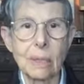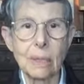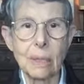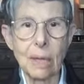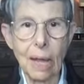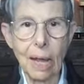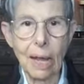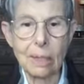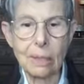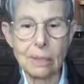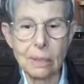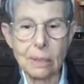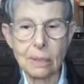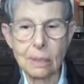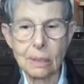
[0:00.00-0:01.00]

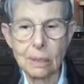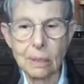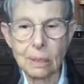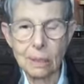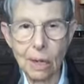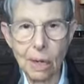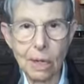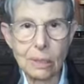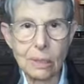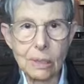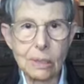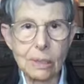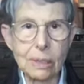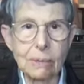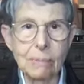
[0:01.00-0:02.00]
and locked
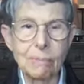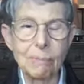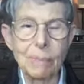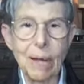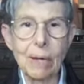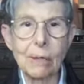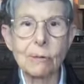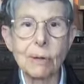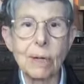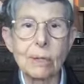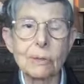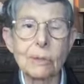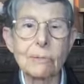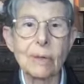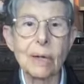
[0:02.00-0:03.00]
in some
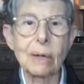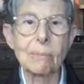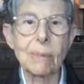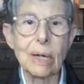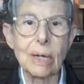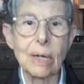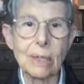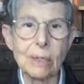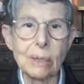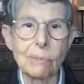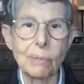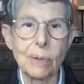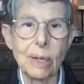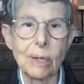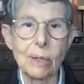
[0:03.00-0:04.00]
background of our mind,
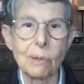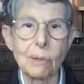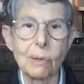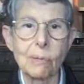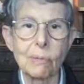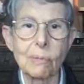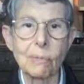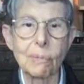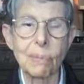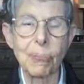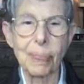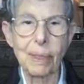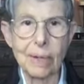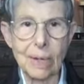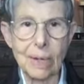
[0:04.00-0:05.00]
where
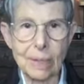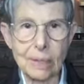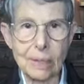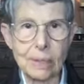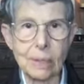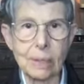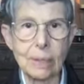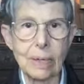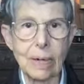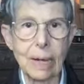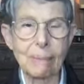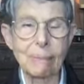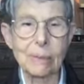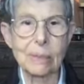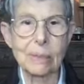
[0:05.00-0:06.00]
the next thing that
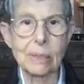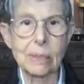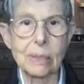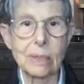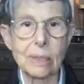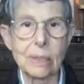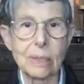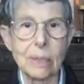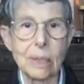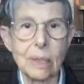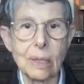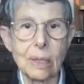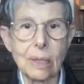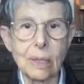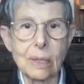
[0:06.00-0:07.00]
happens that
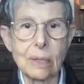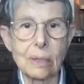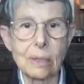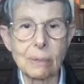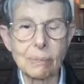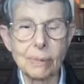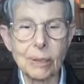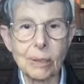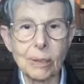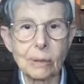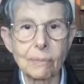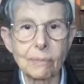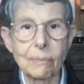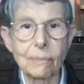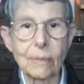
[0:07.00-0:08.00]
is
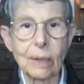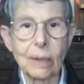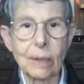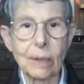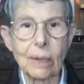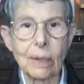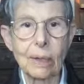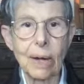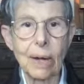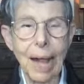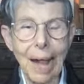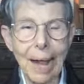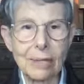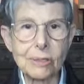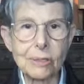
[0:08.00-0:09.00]
similar
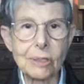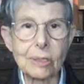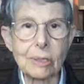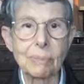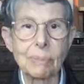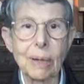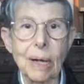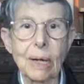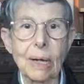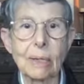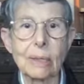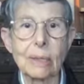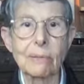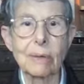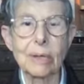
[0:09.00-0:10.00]
adds to the pile,
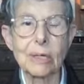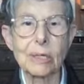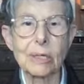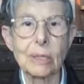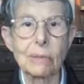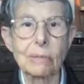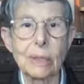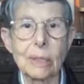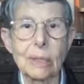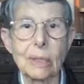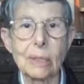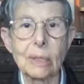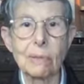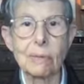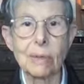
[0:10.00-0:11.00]
and eventually
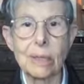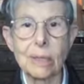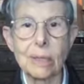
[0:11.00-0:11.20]
we can